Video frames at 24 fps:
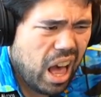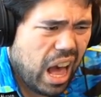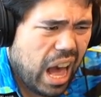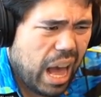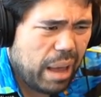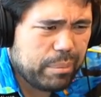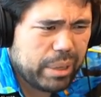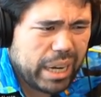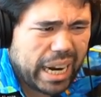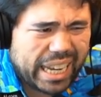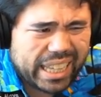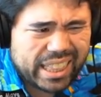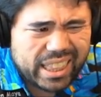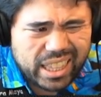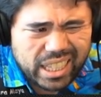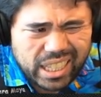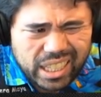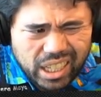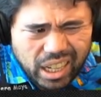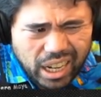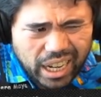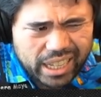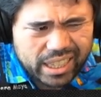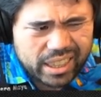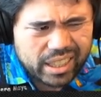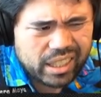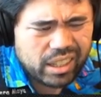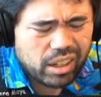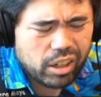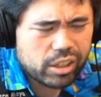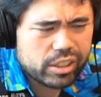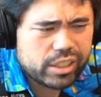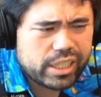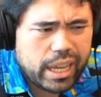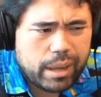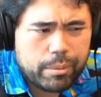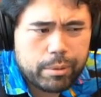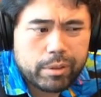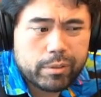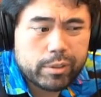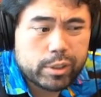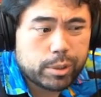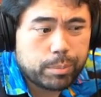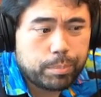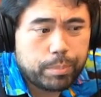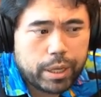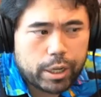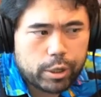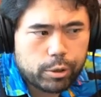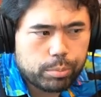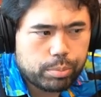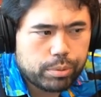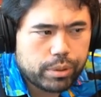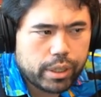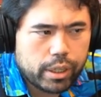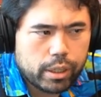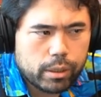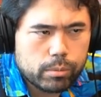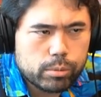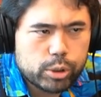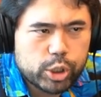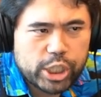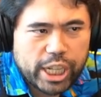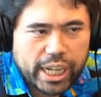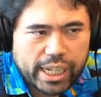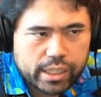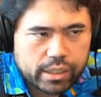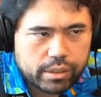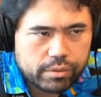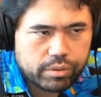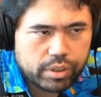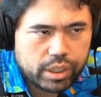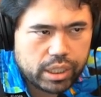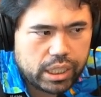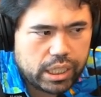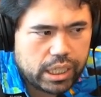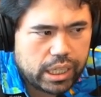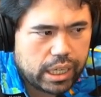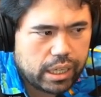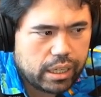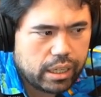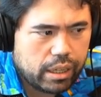I mean I think I think Artemiev is a better player objectively I,